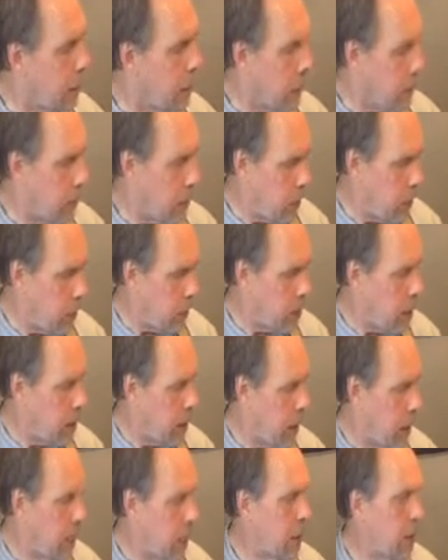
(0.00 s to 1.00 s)
which you can
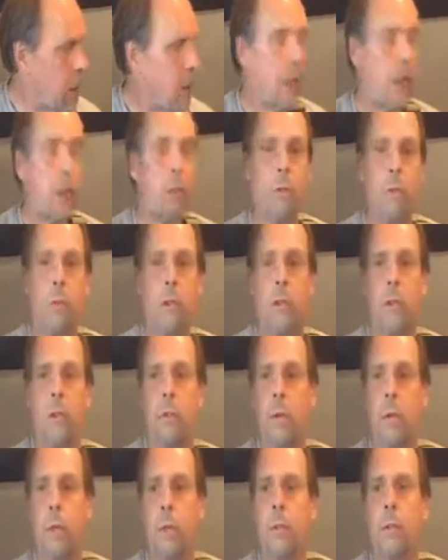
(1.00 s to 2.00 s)
see is equivalent to
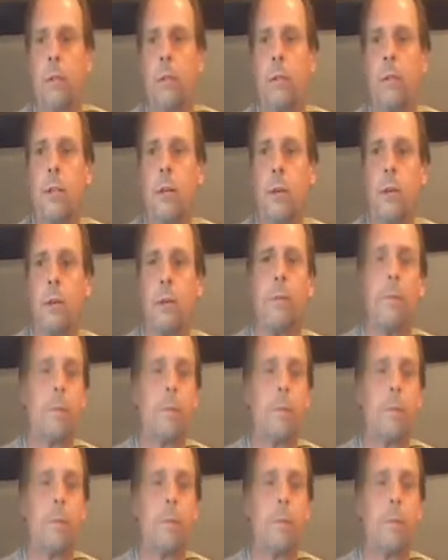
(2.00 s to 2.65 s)
one tone.